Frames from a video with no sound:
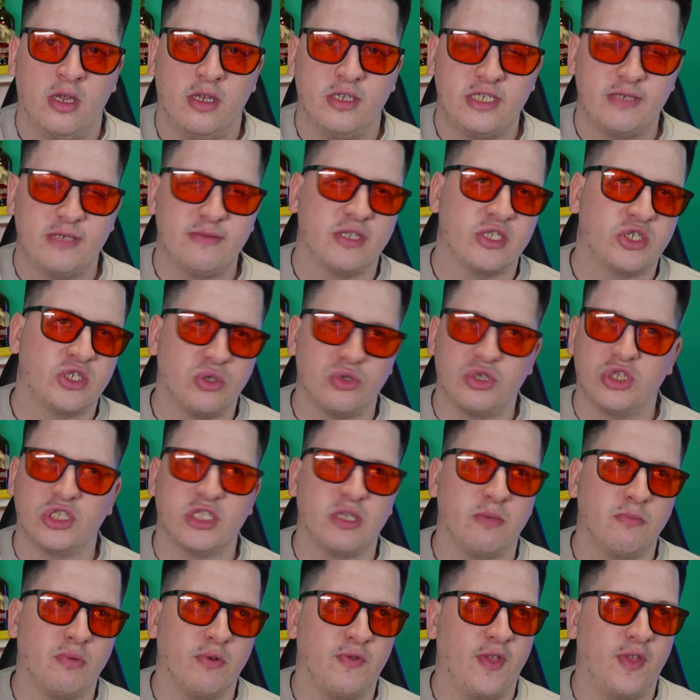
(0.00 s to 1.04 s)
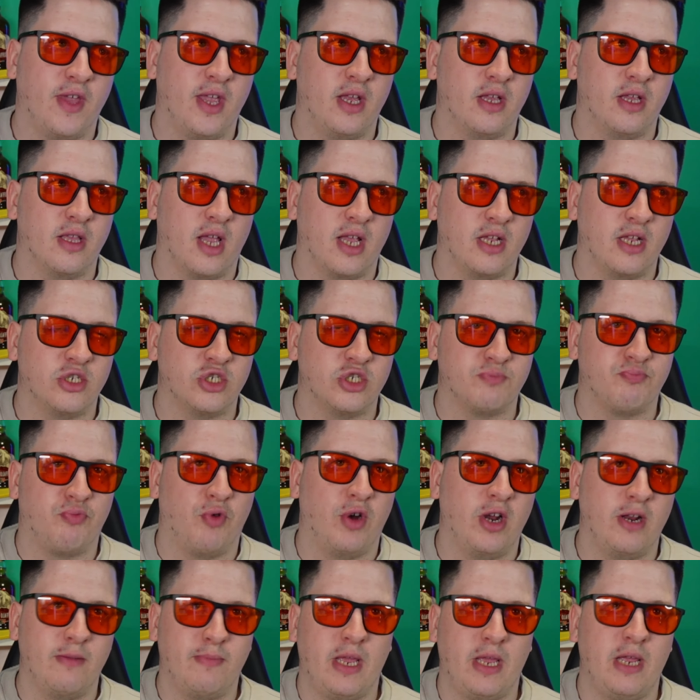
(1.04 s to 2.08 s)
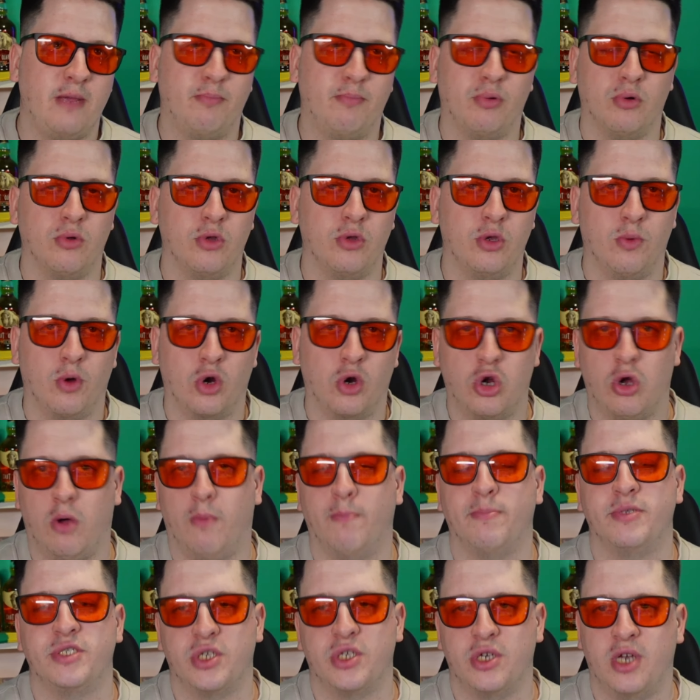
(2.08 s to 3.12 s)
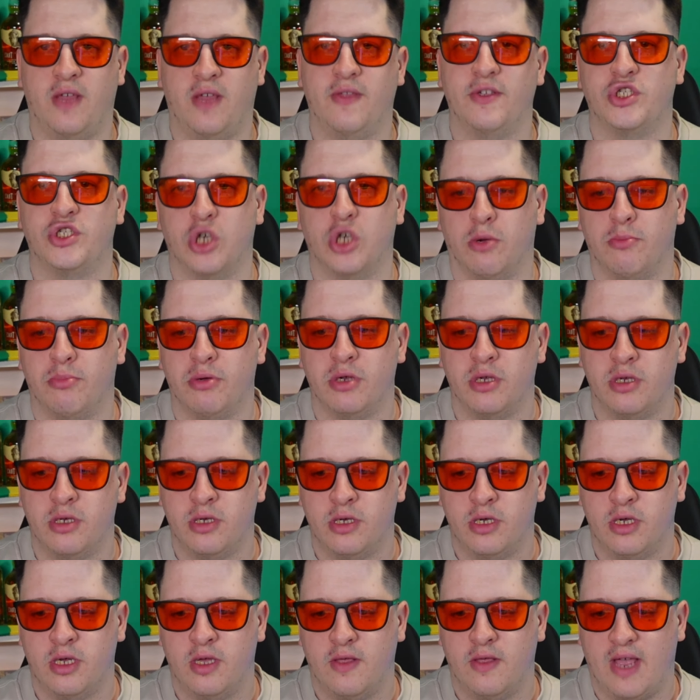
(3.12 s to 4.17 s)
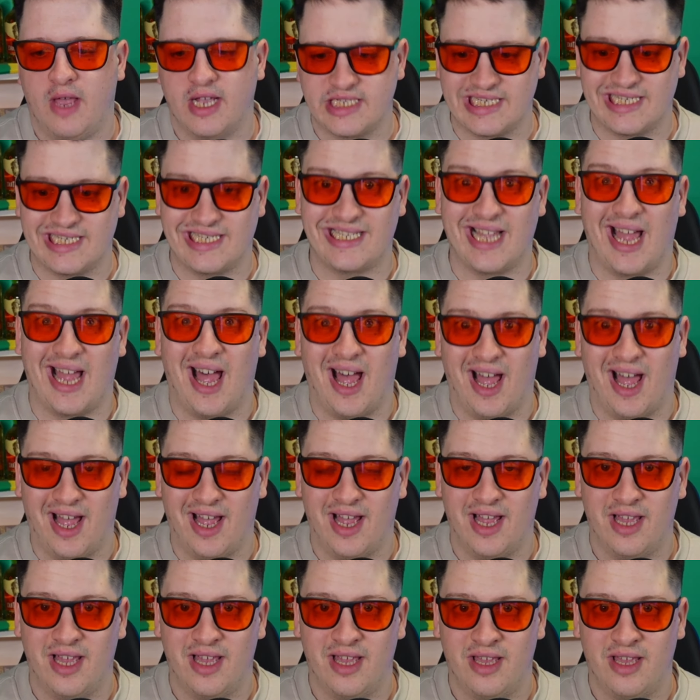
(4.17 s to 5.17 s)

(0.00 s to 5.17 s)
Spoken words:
Seems like such a simple thing, like just bring people who are competent at the job. That's a start.